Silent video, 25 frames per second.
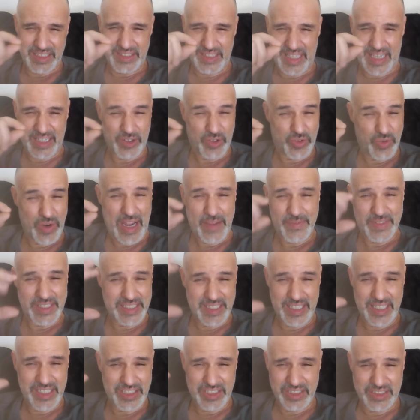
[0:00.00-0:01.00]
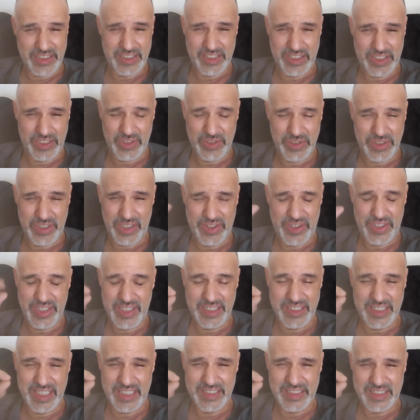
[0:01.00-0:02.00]
That gravitation is the only
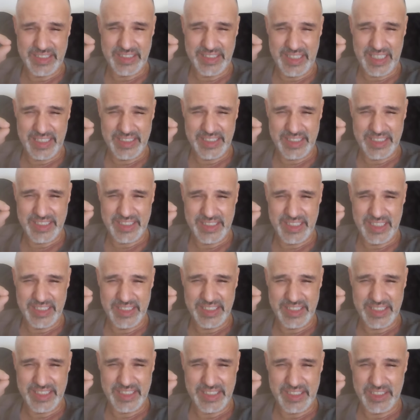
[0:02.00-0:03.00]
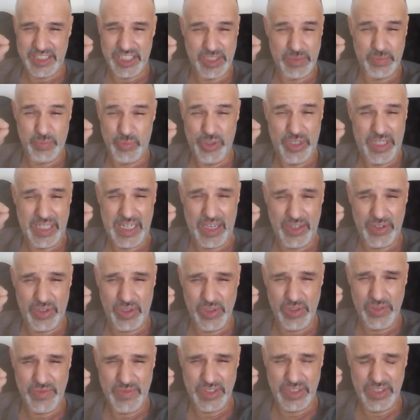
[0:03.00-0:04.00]
thing that's spread out
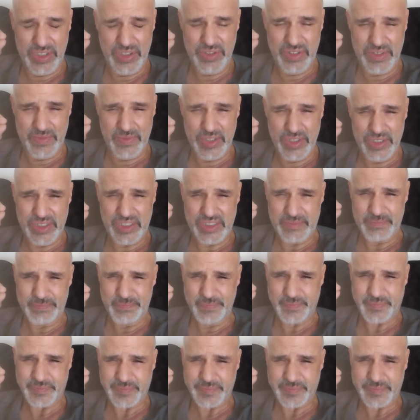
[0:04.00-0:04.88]
all over the universe.